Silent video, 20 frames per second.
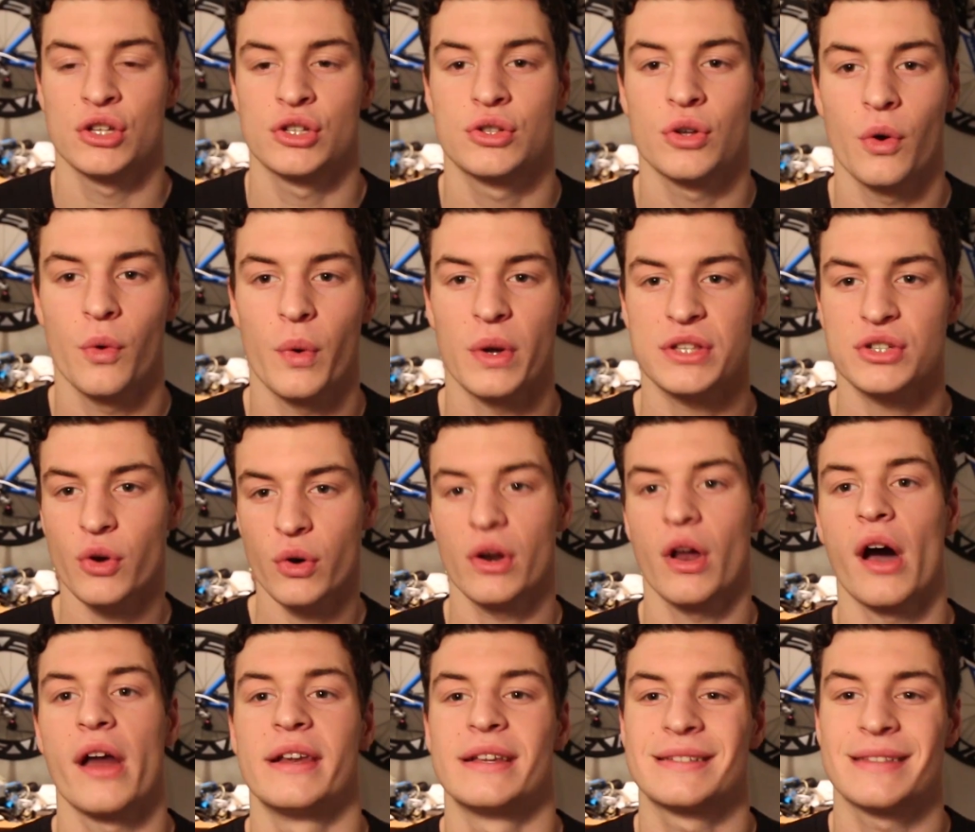So what's going
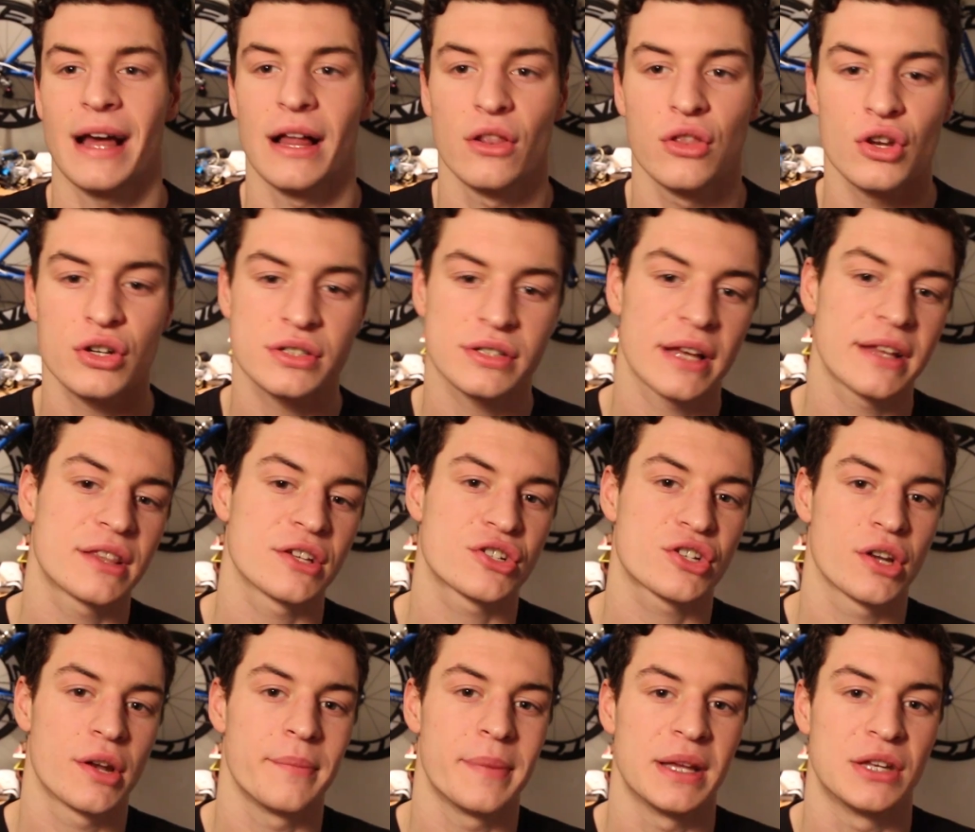on is that it looks like there's
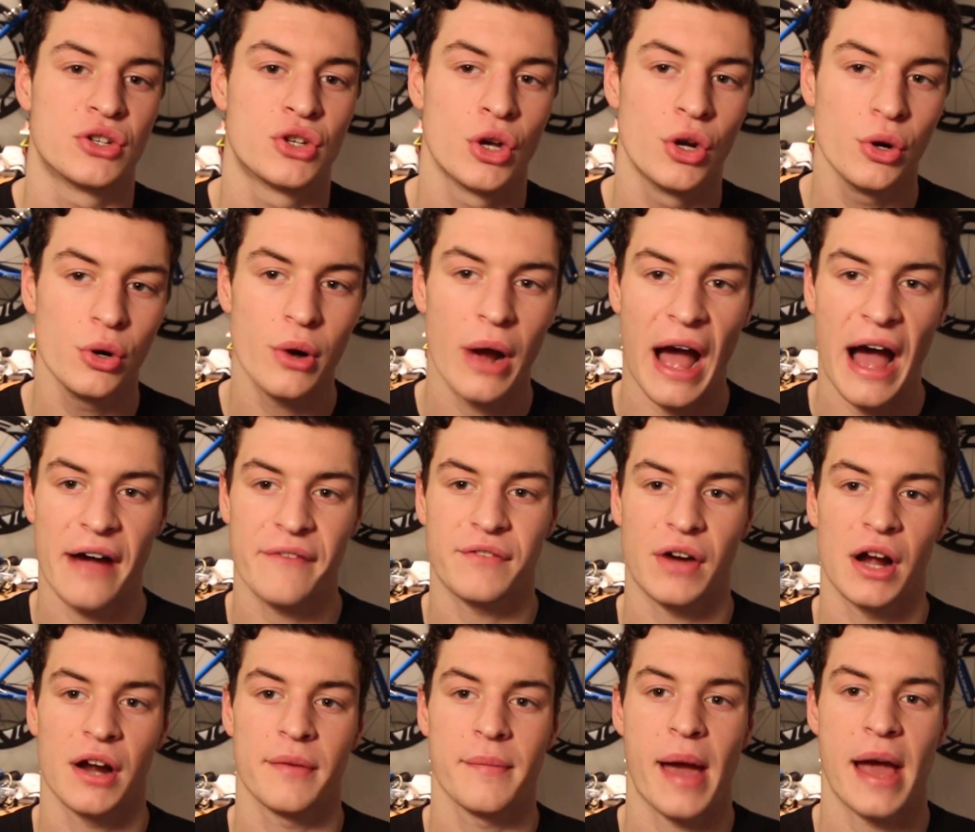going to be 2 half
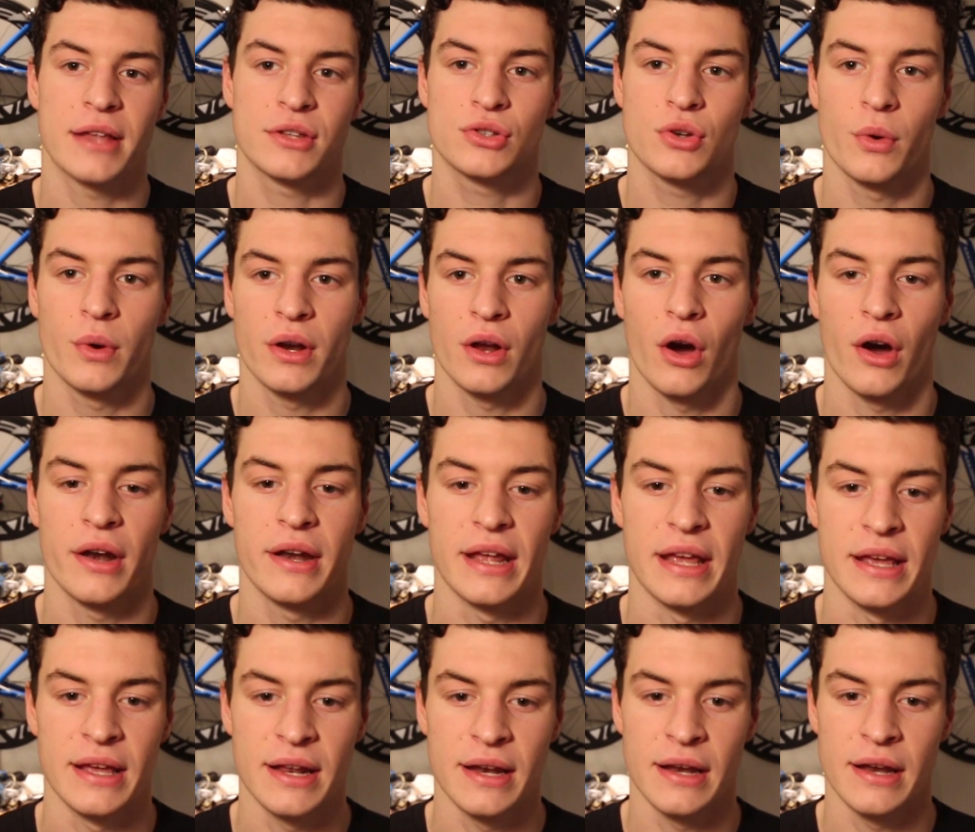Ironmans going on
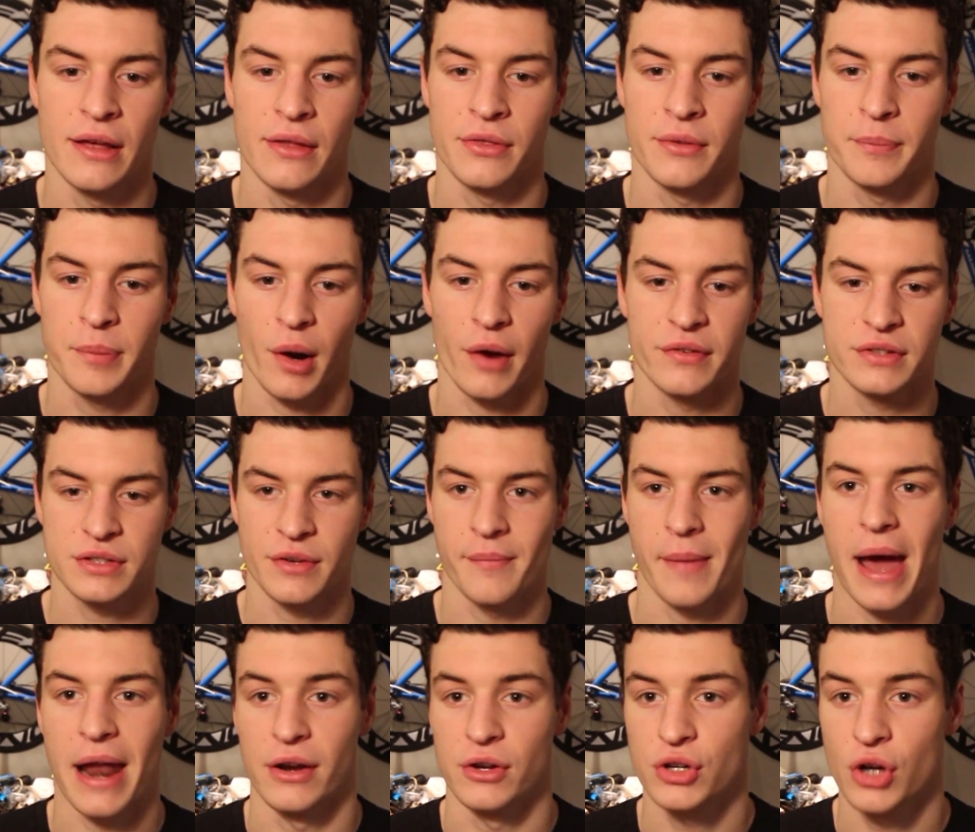in the province of
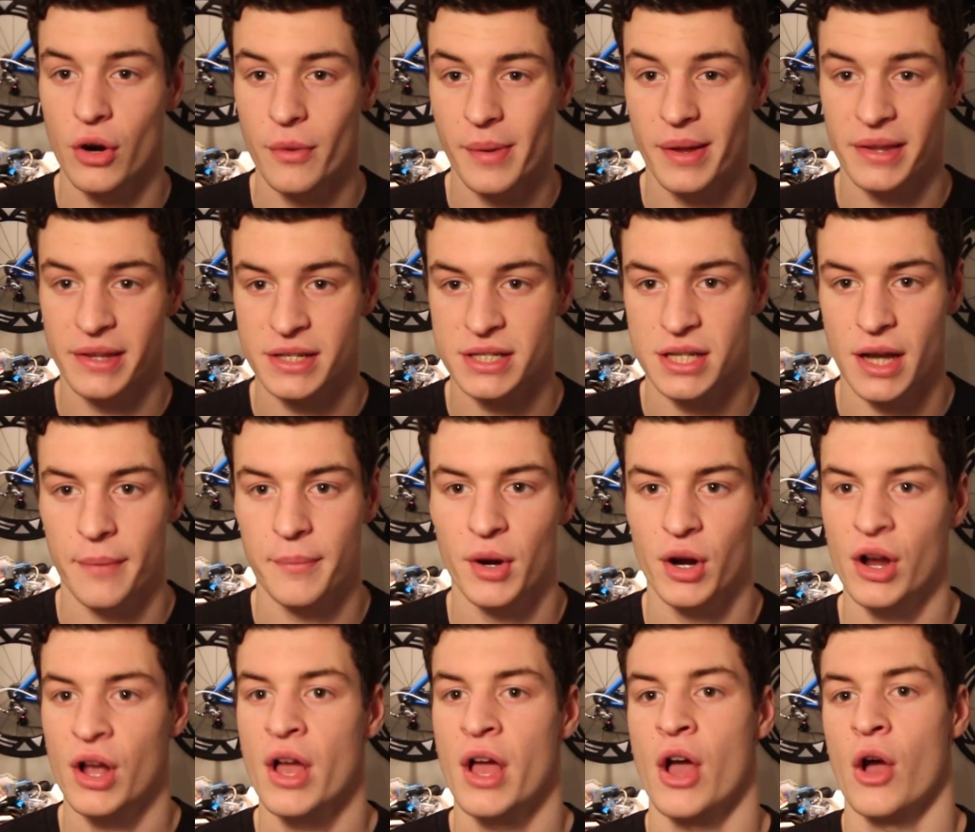Manitoba this
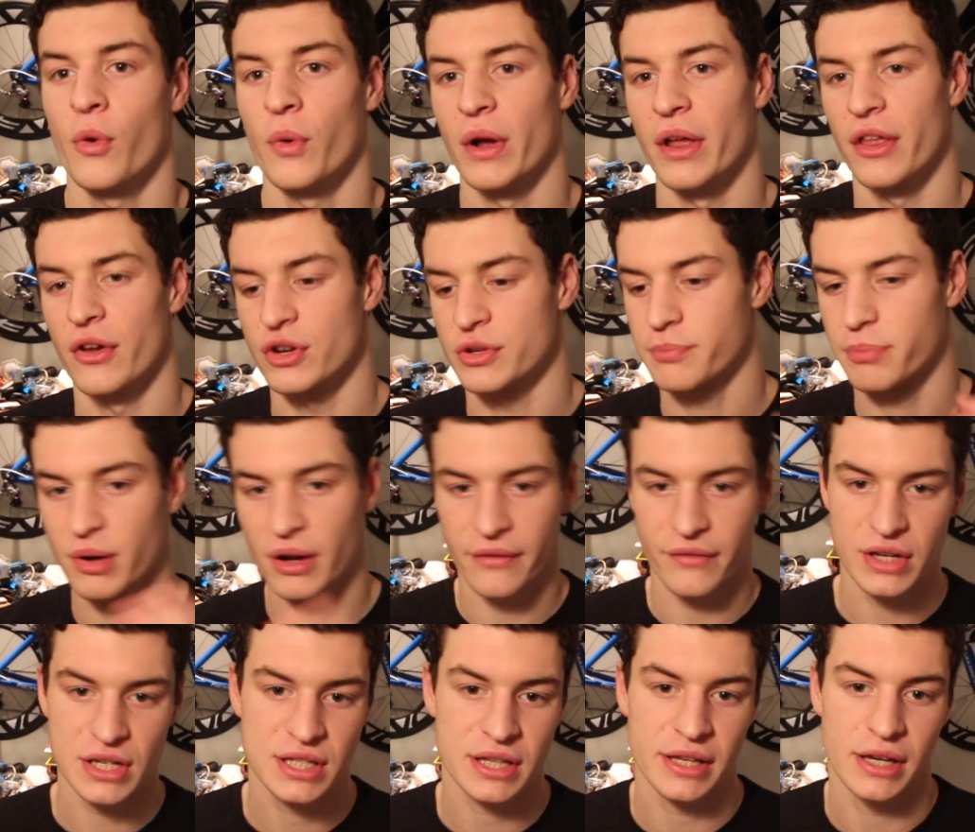summer, where there's
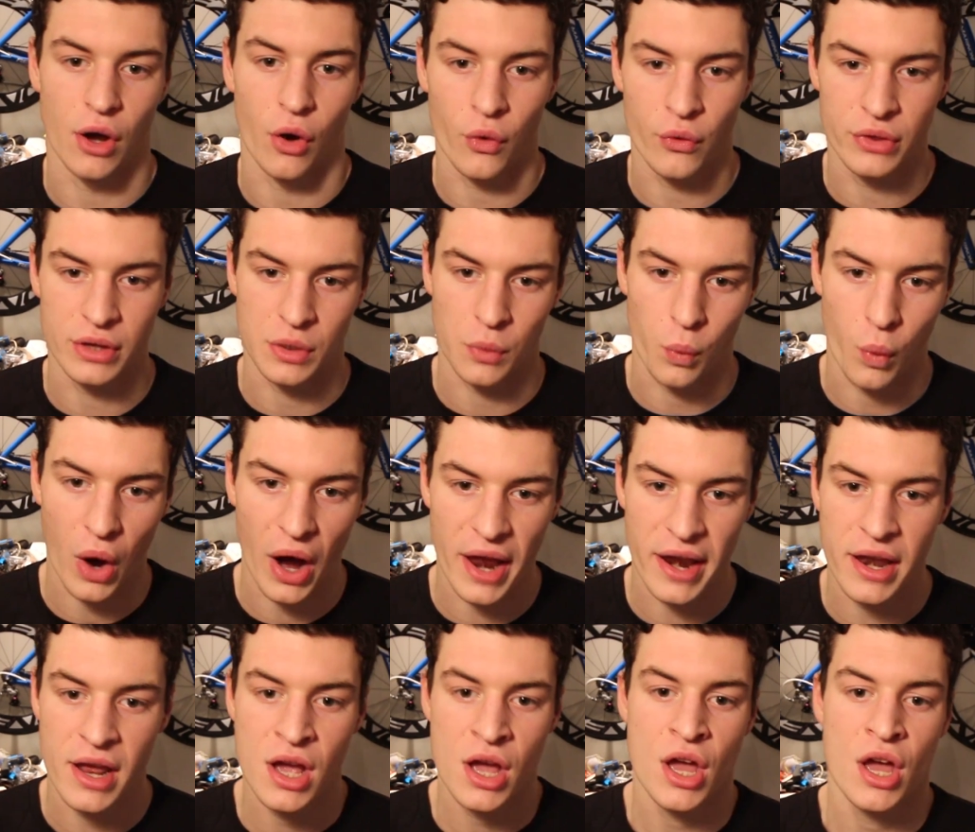previously only
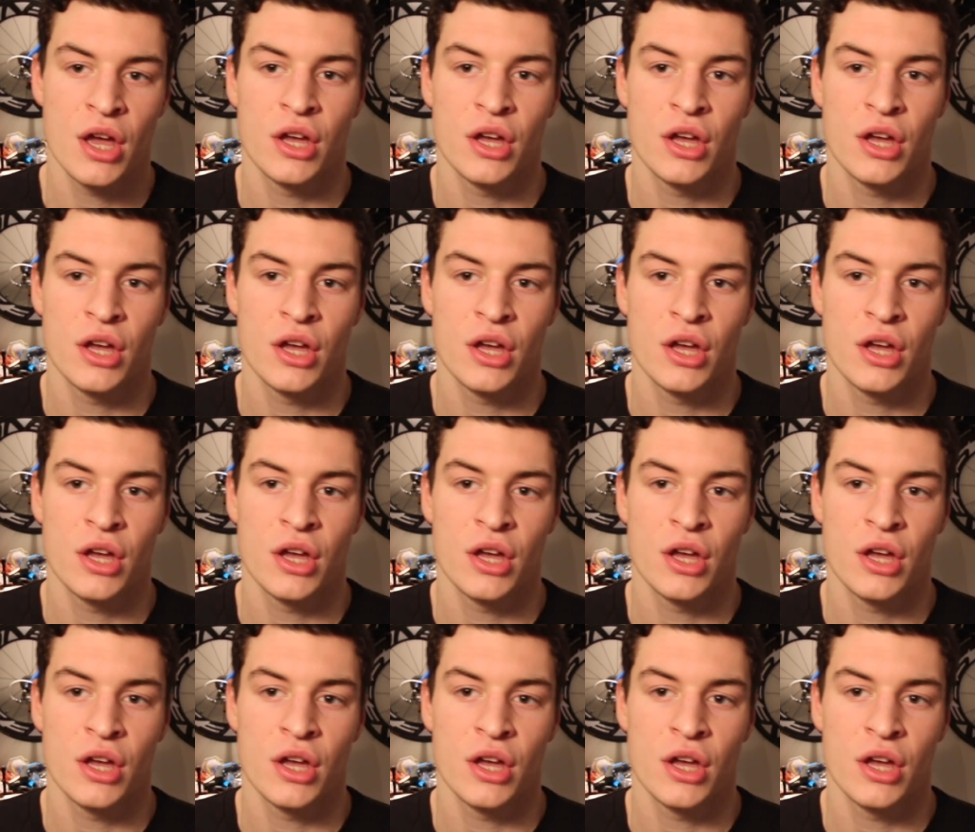1.